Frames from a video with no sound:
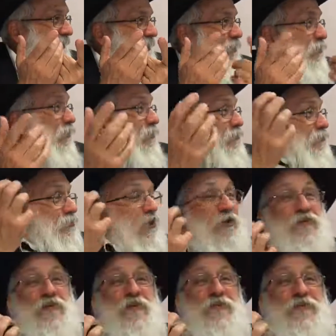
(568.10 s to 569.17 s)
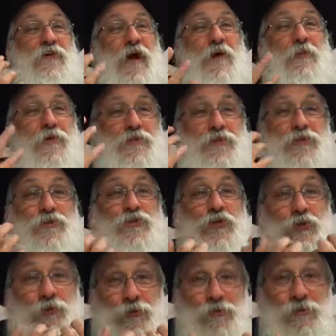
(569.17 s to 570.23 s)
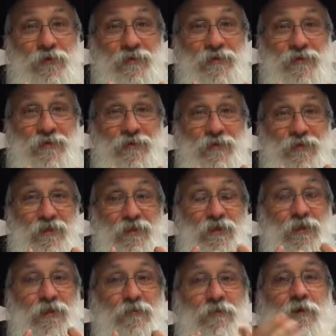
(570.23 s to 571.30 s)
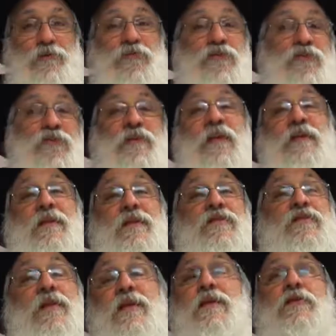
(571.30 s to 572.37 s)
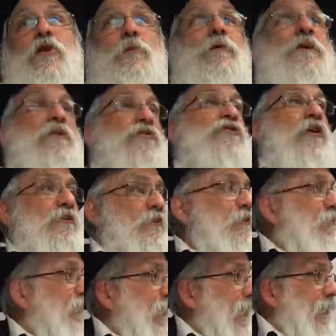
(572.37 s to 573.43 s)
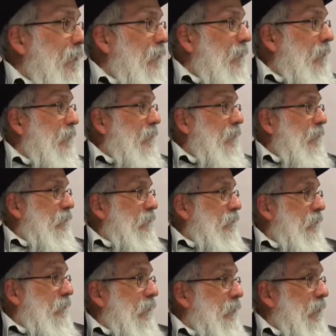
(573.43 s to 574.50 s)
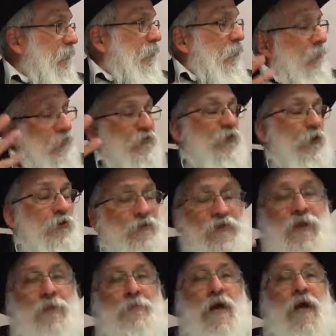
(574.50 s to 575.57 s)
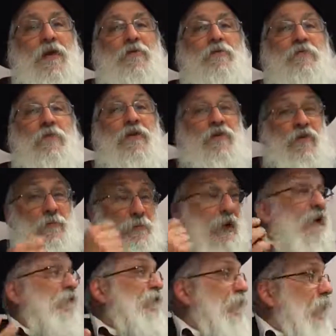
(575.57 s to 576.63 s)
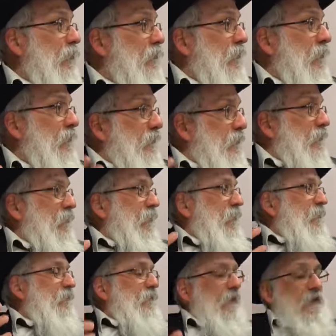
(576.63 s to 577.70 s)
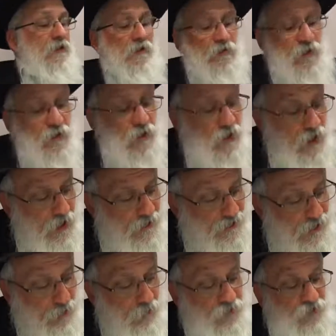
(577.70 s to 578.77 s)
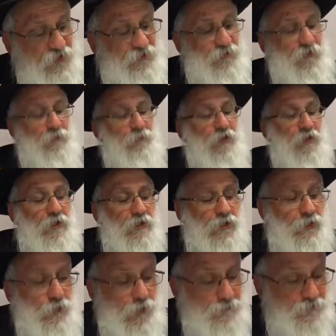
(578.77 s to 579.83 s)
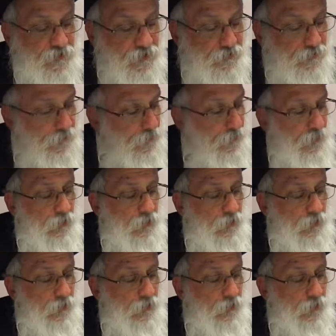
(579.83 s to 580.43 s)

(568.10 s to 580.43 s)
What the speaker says: you could justify what you do versus stealing. Stealing, nobody could justify. I mean, you know, it's yours, it's not mine. But if I pay for it, then I could take it. And that was even a bigger corruption,